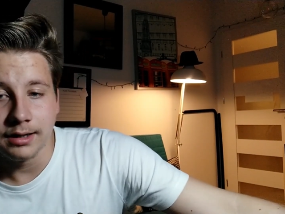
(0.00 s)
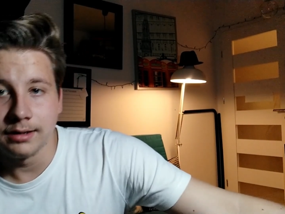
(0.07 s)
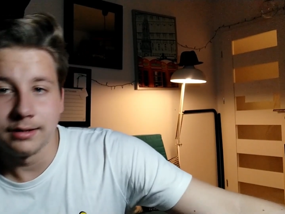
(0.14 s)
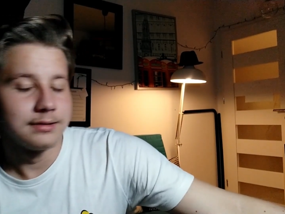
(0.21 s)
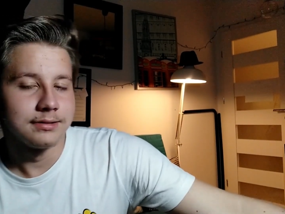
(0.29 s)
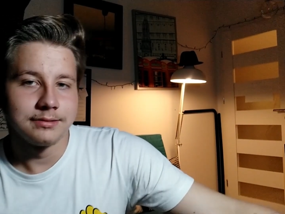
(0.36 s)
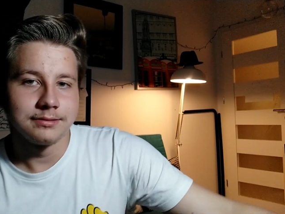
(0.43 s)

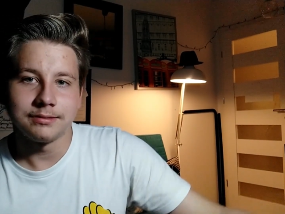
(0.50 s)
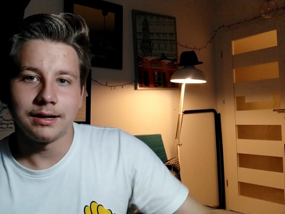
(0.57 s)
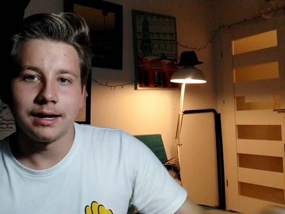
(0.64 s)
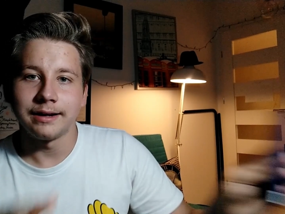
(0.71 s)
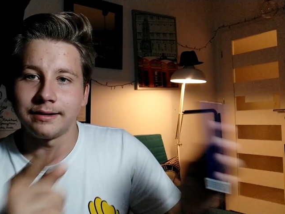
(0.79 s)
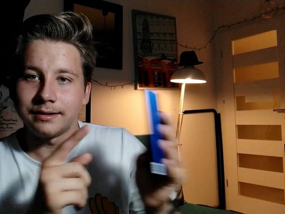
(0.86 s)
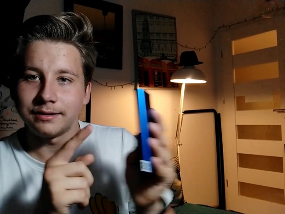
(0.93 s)

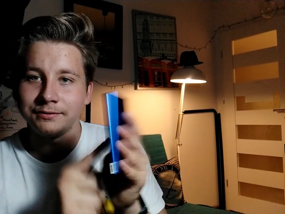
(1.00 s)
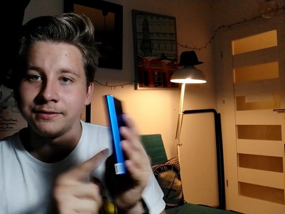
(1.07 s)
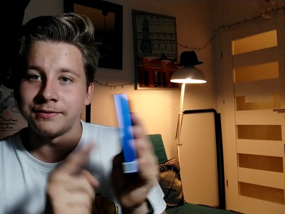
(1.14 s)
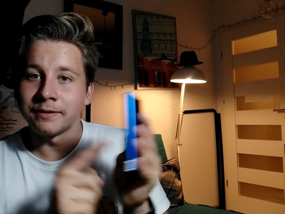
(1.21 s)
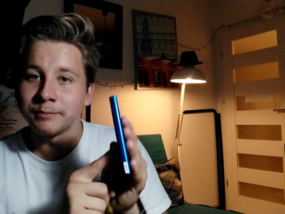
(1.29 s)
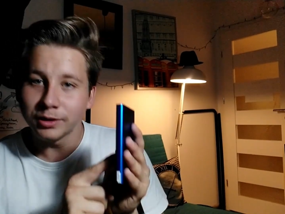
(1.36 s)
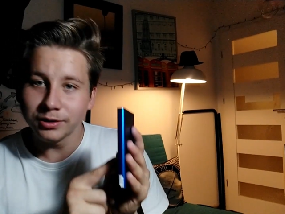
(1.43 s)

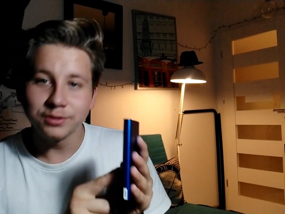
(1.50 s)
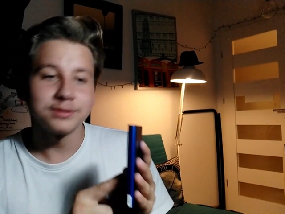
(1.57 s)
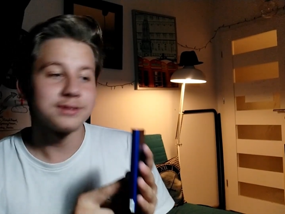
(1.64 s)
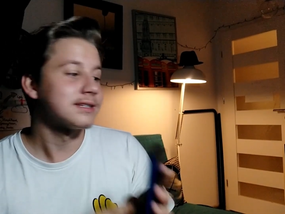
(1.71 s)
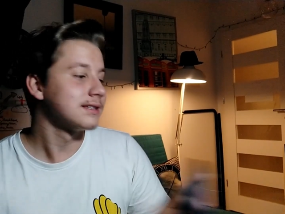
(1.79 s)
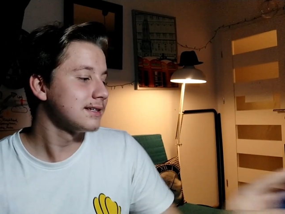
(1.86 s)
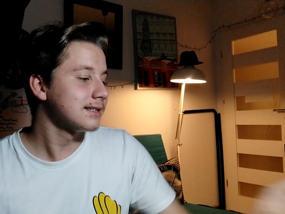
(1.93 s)
If I'm not
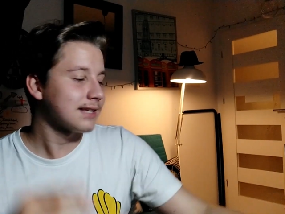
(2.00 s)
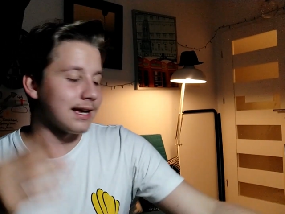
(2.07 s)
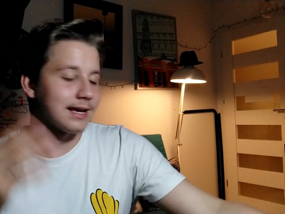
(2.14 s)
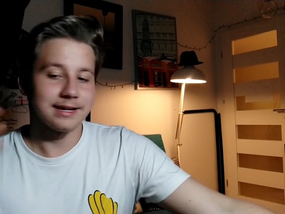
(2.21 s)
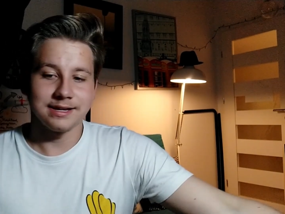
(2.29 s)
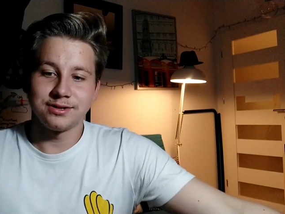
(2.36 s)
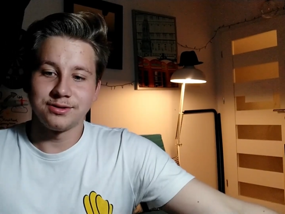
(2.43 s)
using this,
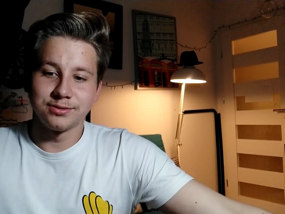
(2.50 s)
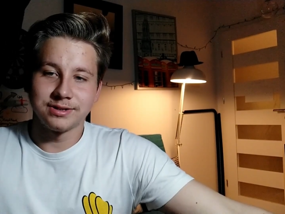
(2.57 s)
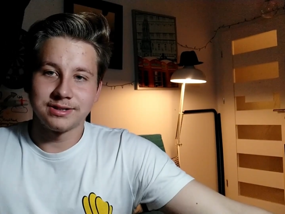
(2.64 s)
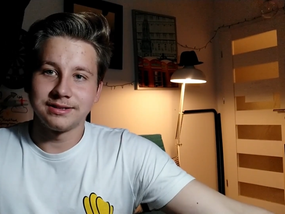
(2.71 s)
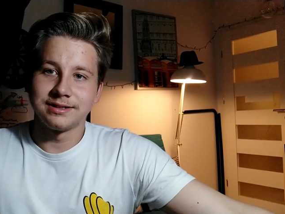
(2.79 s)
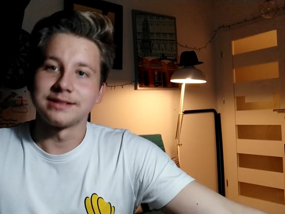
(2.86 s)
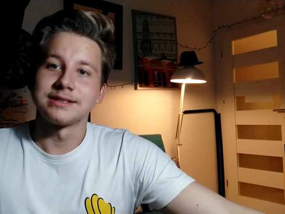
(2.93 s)
I can
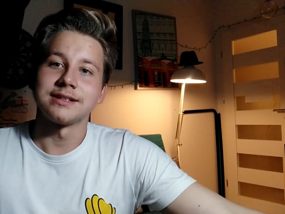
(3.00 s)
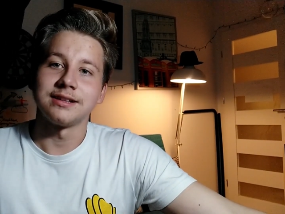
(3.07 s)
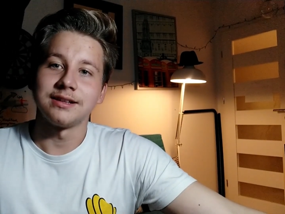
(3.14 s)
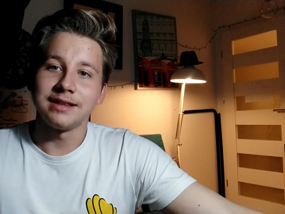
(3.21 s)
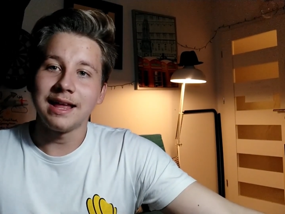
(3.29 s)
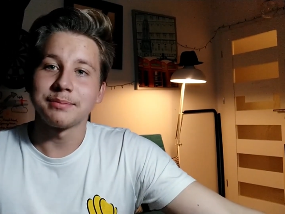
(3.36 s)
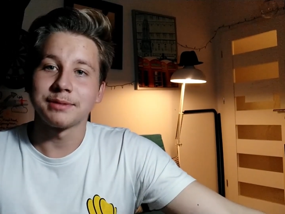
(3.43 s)
use this
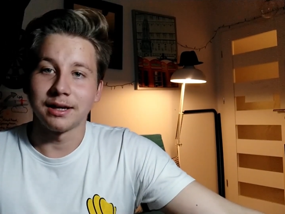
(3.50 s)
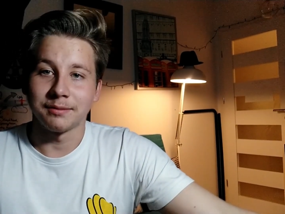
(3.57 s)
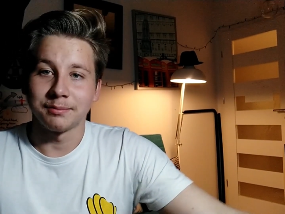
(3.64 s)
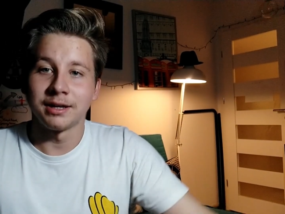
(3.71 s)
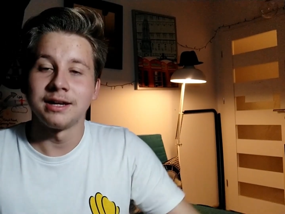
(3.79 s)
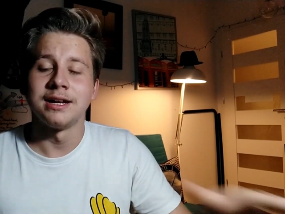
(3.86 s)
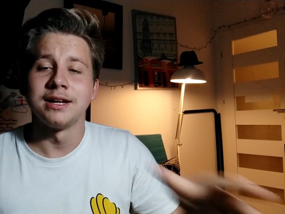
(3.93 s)

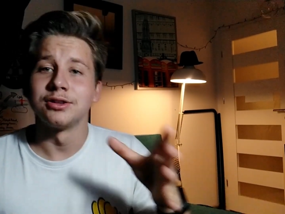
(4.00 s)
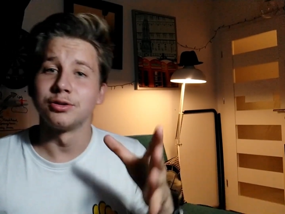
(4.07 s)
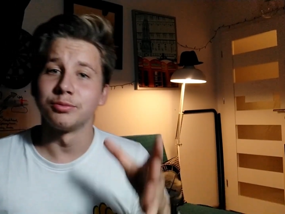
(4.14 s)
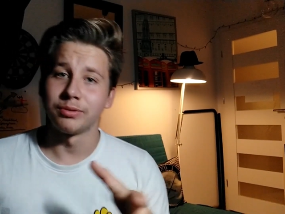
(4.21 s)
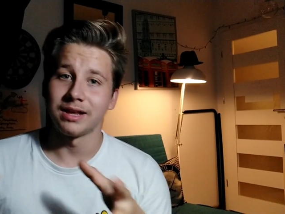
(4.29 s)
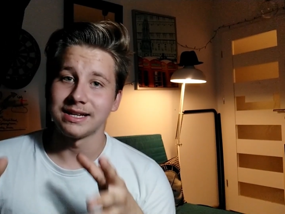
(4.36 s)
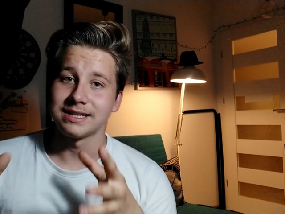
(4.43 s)
laptop to
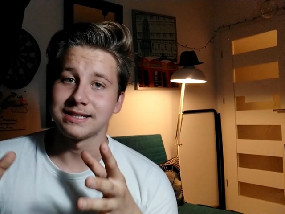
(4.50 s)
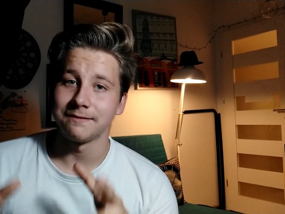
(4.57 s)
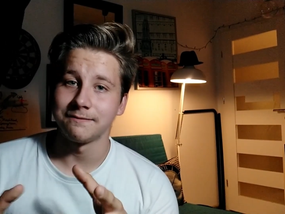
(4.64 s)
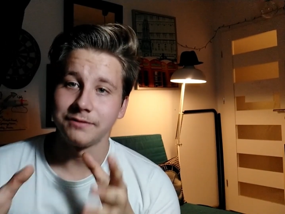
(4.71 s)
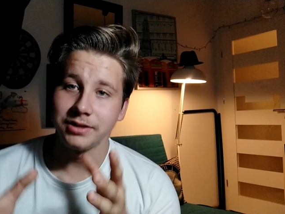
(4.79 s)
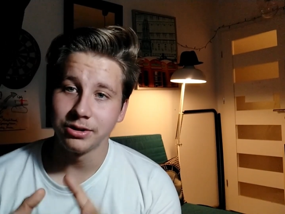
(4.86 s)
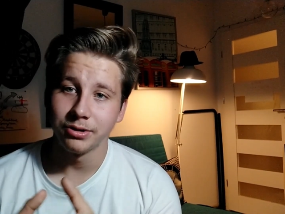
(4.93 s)
play
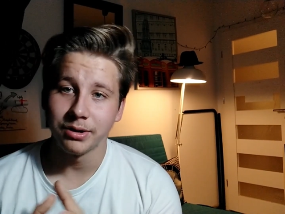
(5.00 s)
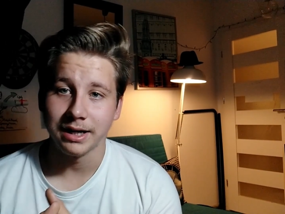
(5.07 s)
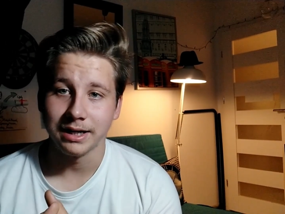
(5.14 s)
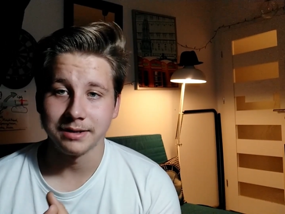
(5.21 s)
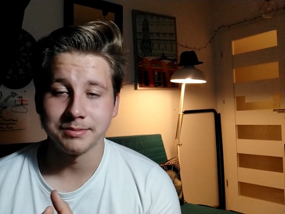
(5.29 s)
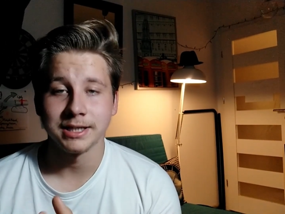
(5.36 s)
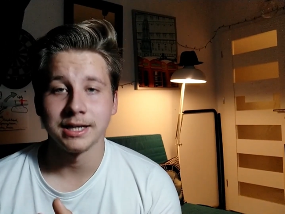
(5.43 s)
some video
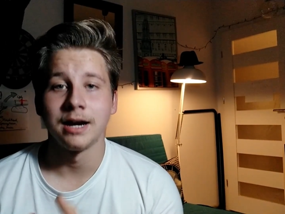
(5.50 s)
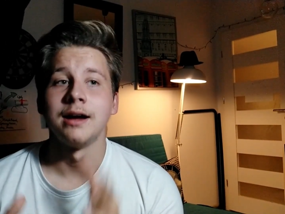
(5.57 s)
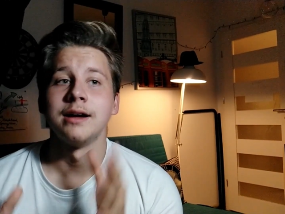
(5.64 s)
games.